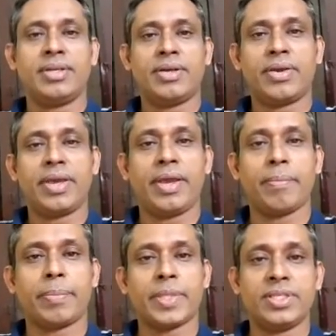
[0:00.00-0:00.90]
okay,
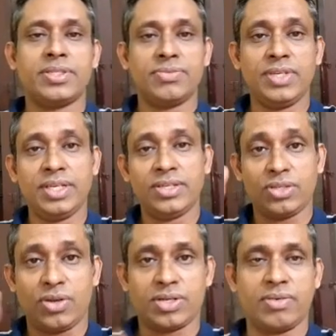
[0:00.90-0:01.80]
since we need
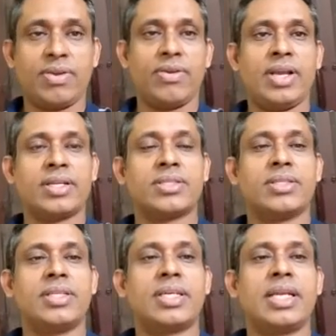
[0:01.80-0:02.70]
shorter wavelengths,
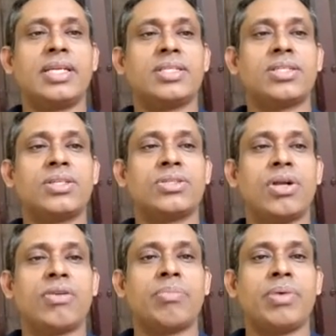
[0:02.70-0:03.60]
the greatest
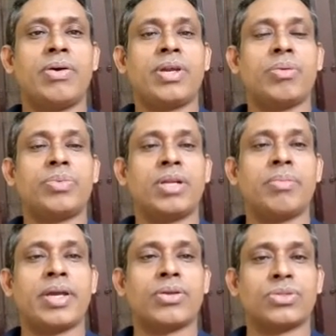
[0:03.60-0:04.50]
resolving power in optical
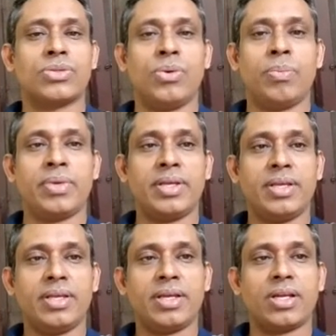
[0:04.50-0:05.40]
microscope
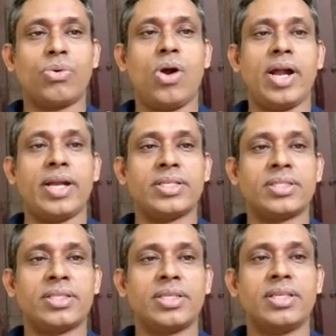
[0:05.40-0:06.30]

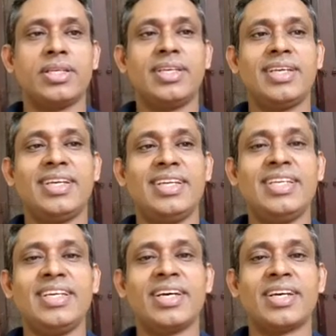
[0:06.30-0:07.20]
requires
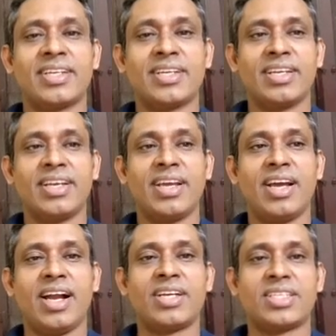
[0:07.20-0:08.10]
near
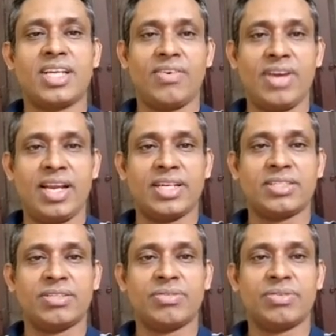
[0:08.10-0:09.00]
ultraviolet,
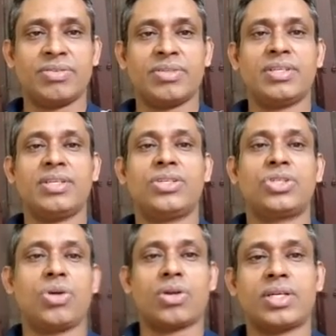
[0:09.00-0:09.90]

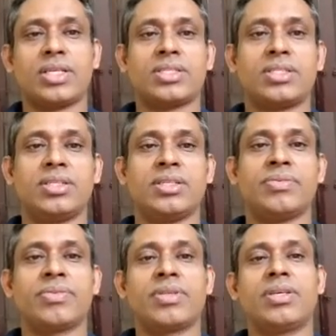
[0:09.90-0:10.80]
shortest
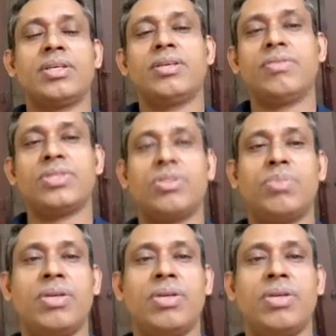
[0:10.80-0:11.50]
visible